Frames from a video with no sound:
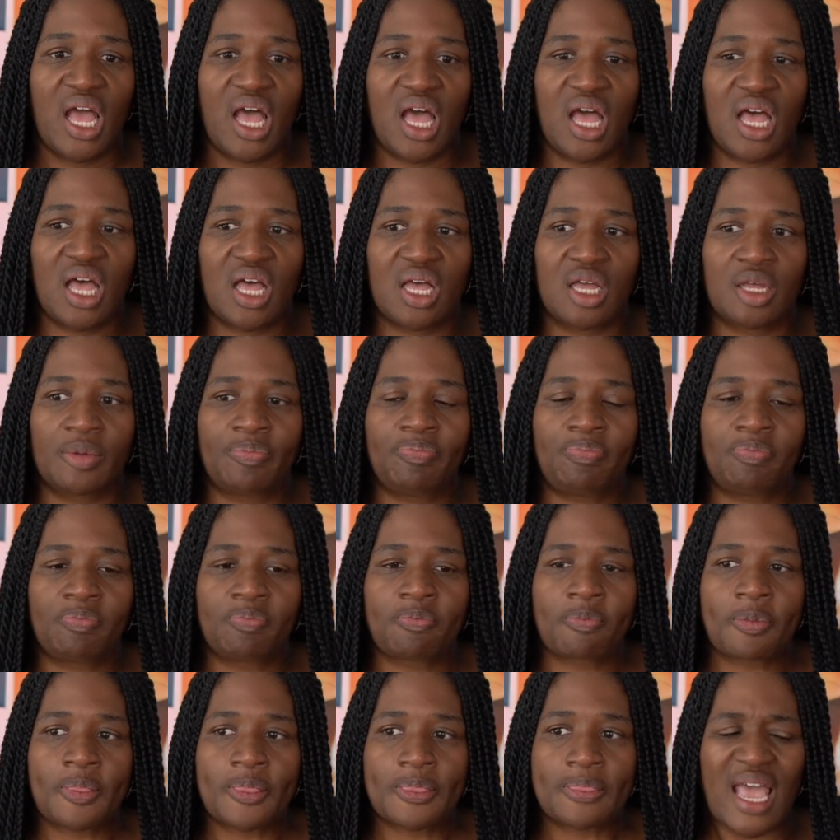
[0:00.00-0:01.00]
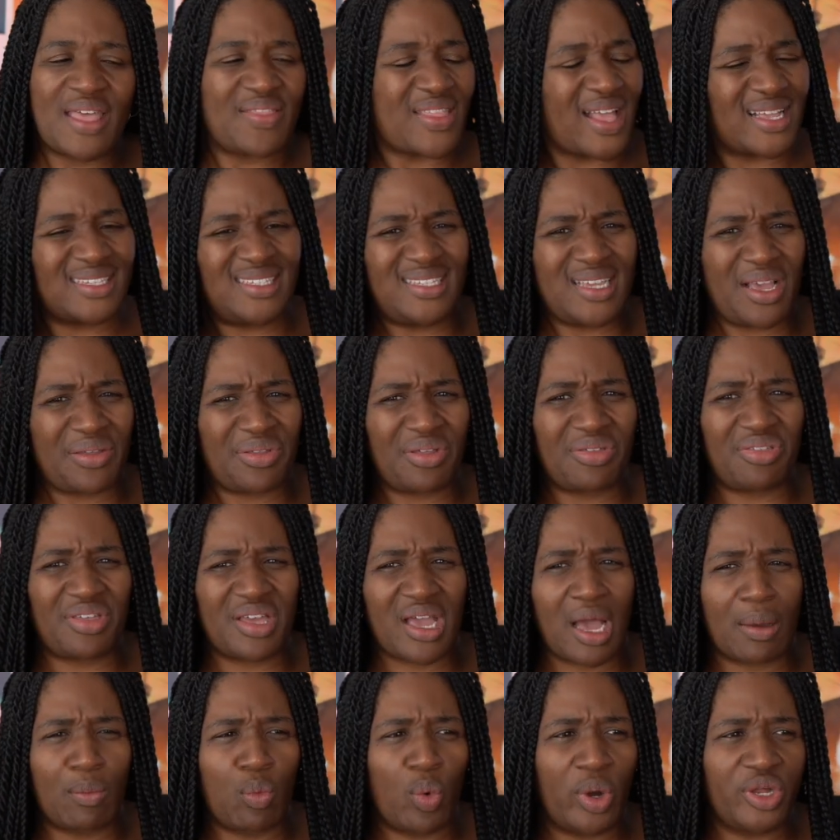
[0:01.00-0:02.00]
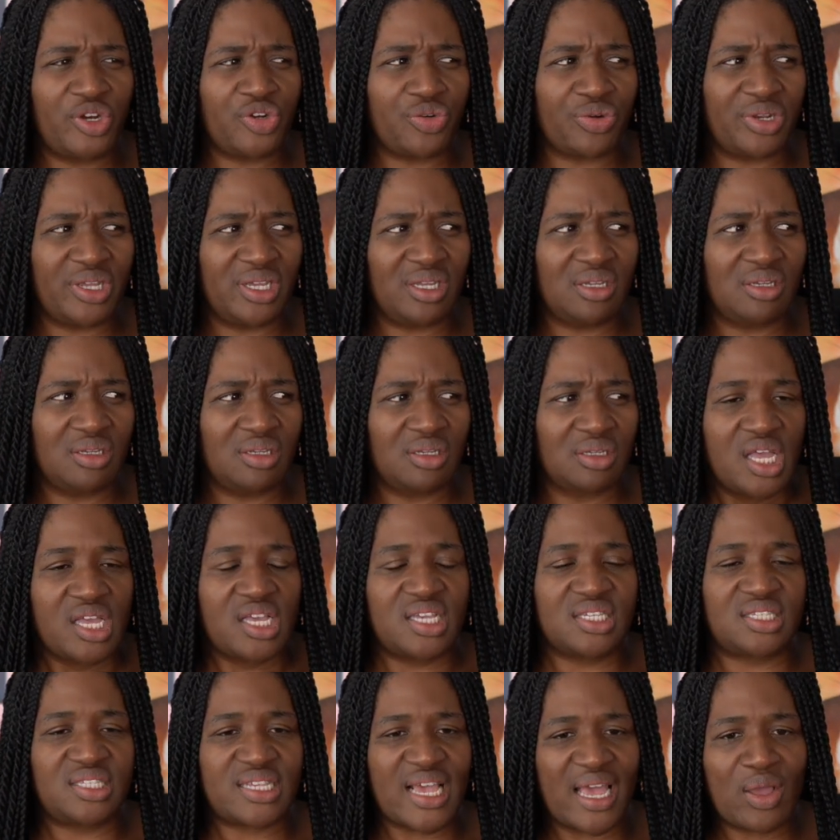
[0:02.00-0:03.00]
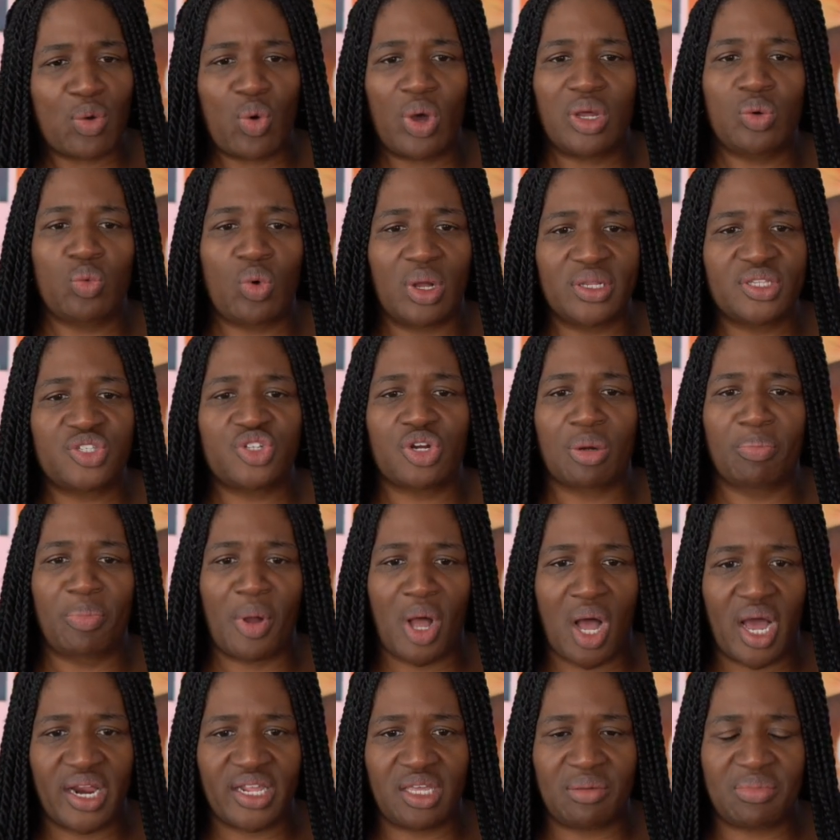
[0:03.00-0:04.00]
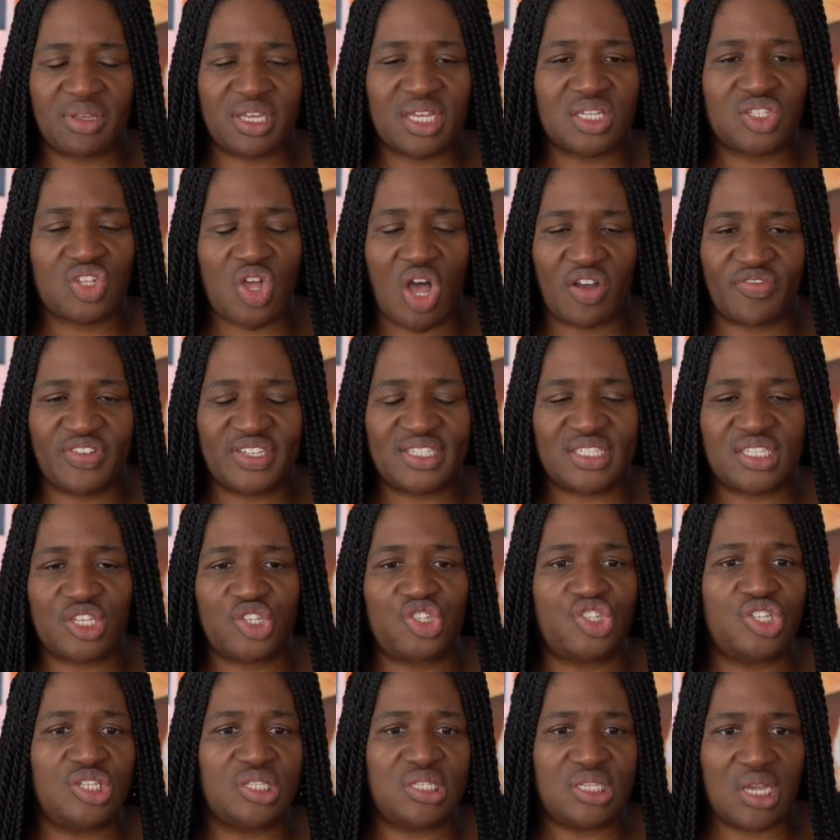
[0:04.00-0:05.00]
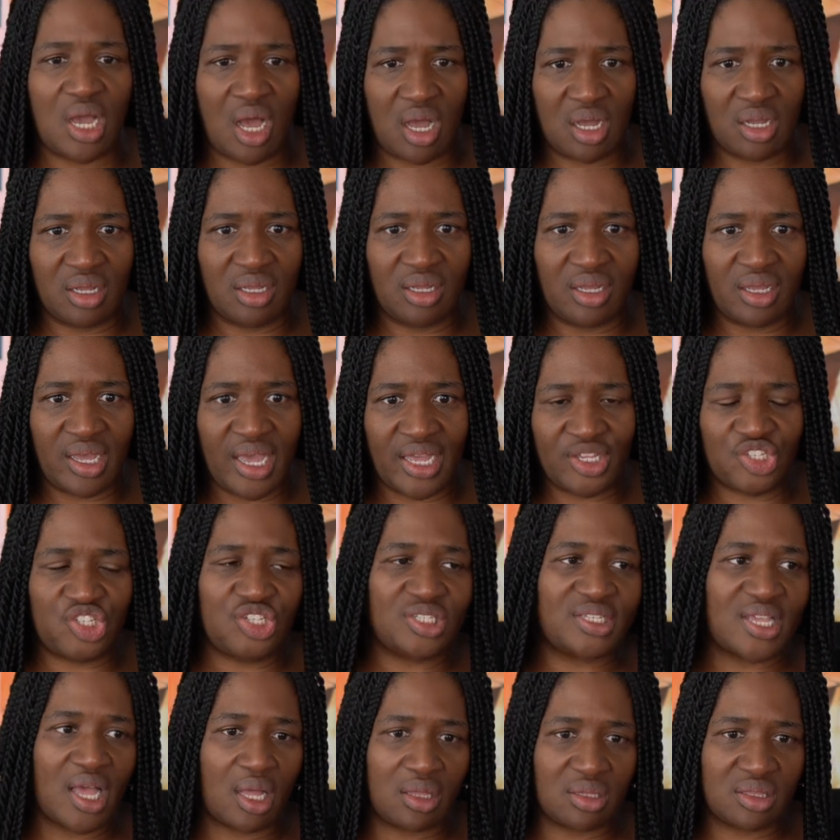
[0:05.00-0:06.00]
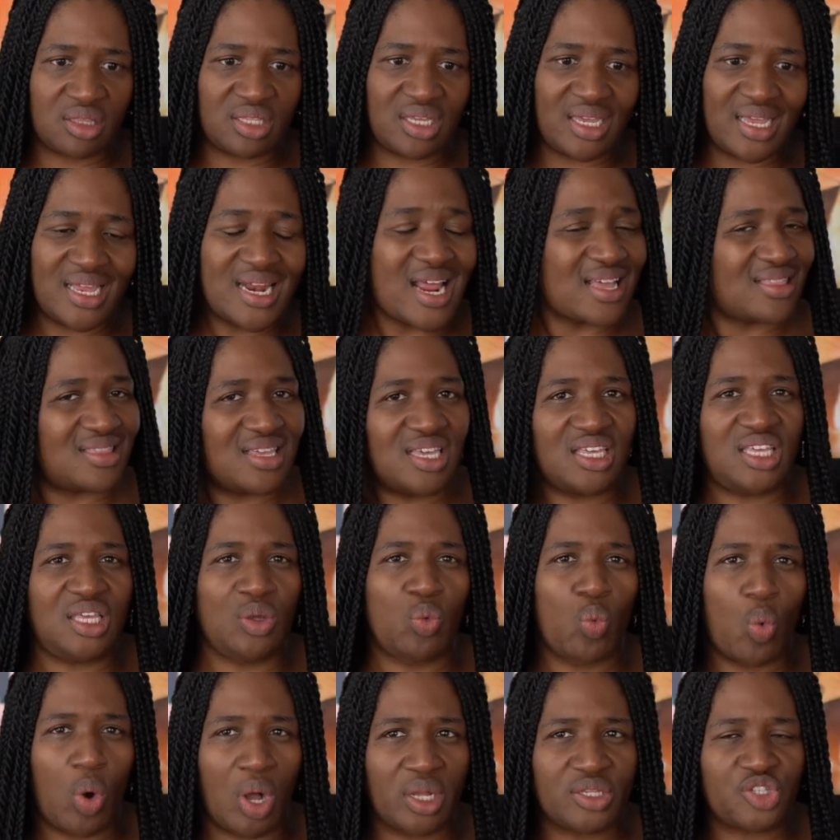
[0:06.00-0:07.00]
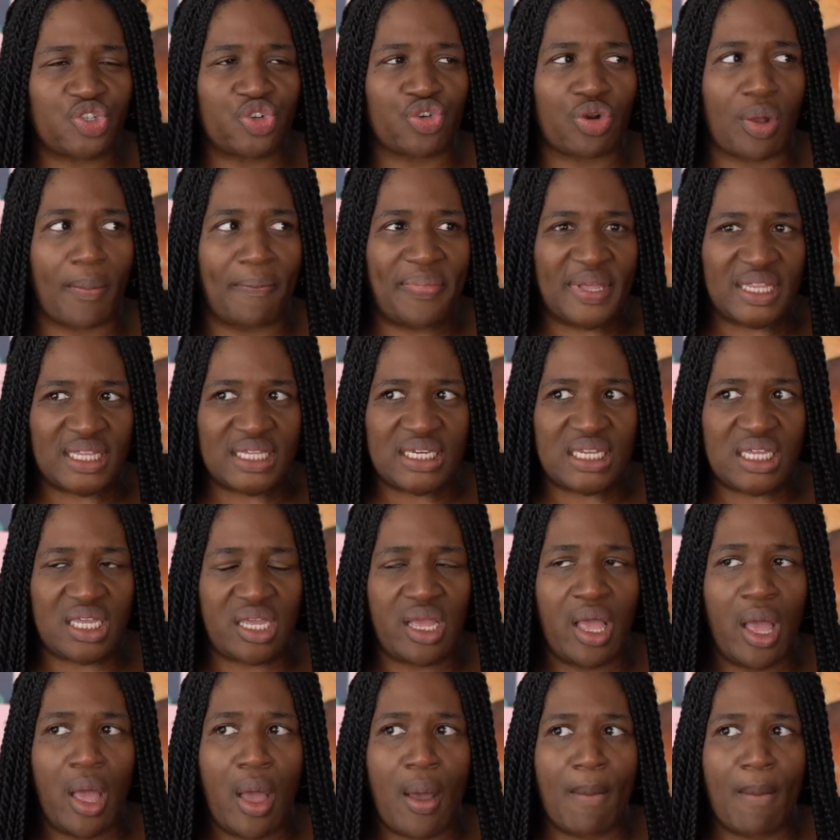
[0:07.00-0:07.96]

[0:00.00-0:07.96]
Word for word: Um, and that's the other thing. I'm wondering because Sangwon wants her body because obviously she's young and she's healthy, and I think he wants her ability.